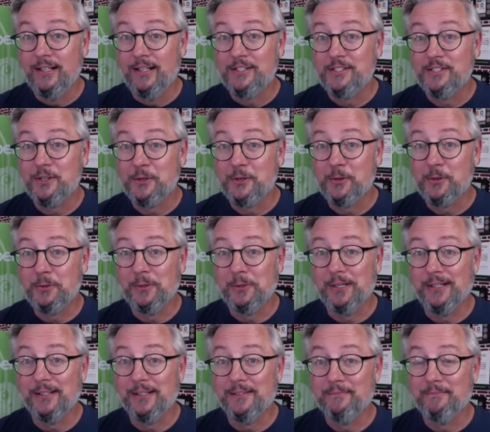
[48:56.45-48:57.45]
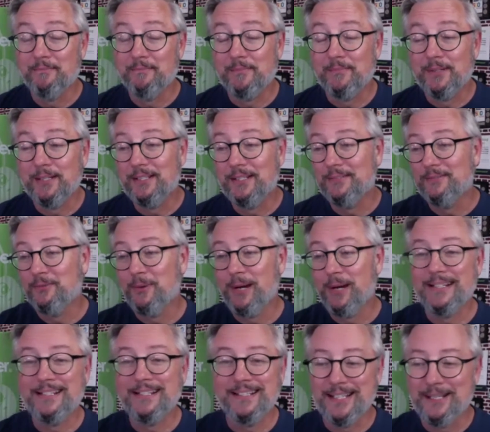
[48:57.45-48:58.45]
So uh,
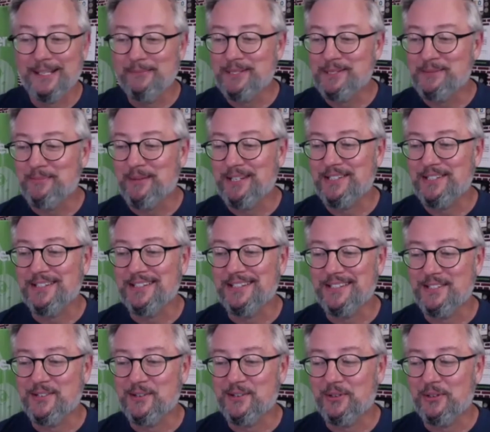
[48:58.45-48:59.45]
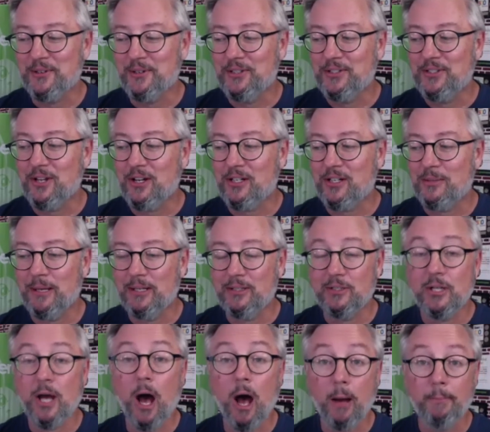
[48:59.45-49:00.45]
Randy Lemus mentioned this earlier. He talked about
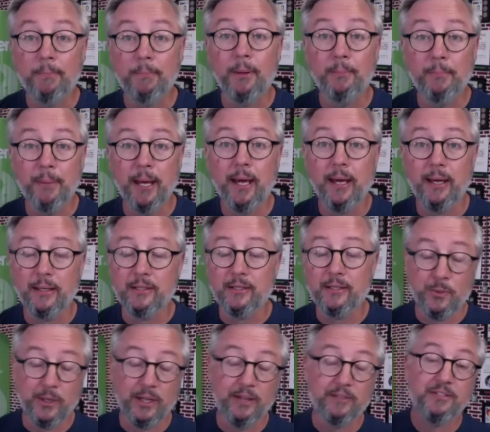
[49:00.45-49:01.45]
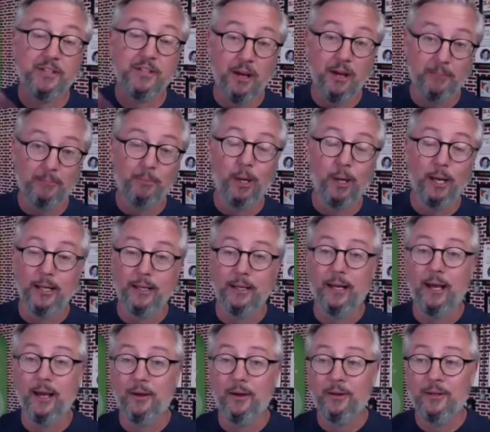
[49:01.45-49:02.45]
Tampa Bay because we have Tom Brady
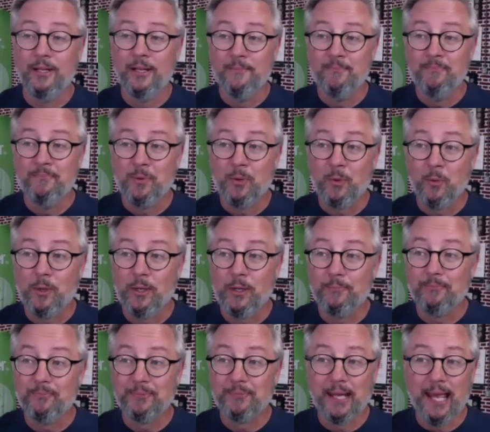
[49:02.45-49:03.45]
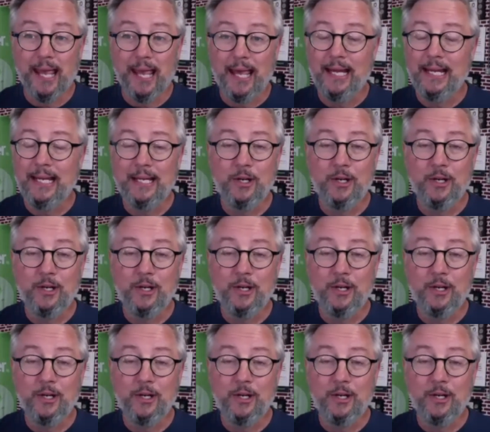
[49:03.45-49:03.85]
now. Well, any